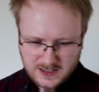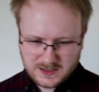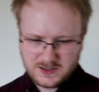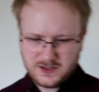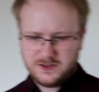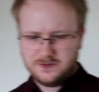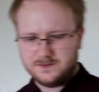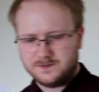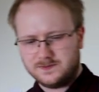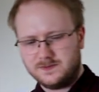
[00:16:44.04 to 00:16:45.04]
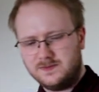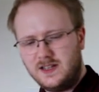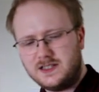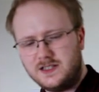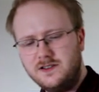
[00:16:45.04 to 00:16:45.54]
So
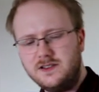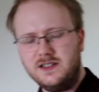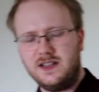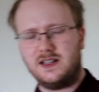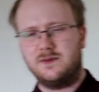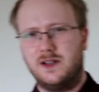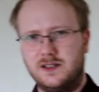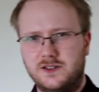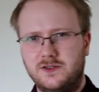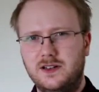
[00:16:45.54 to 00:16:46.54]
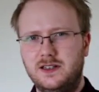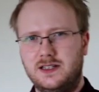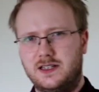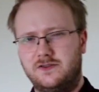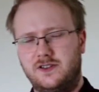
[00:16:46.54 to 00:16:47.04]
it's using that command to try and
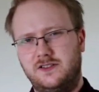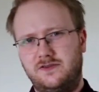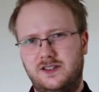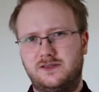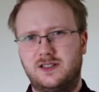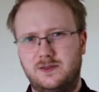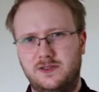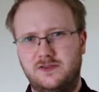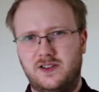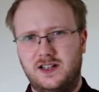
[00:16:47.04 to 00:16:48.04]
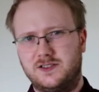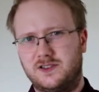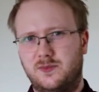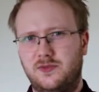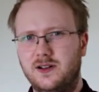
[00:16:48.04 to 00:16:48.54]
identify the file type of the file it's
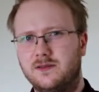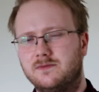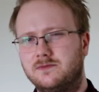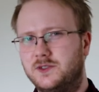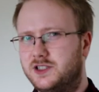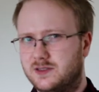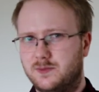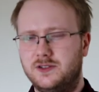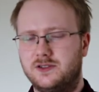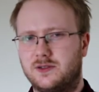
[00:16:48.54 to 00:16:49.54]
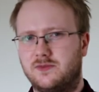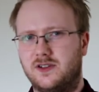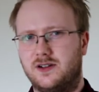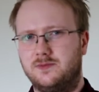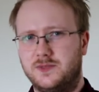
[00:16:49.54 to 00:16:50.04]
trying to print, which is a PostScript
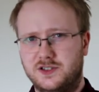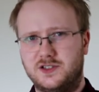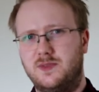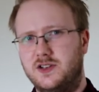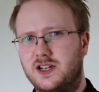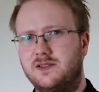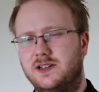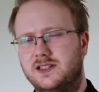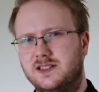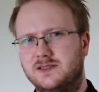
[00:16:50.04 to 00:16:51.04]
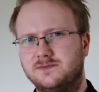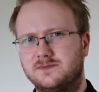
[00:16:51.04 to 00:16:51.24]
file that's just been generated.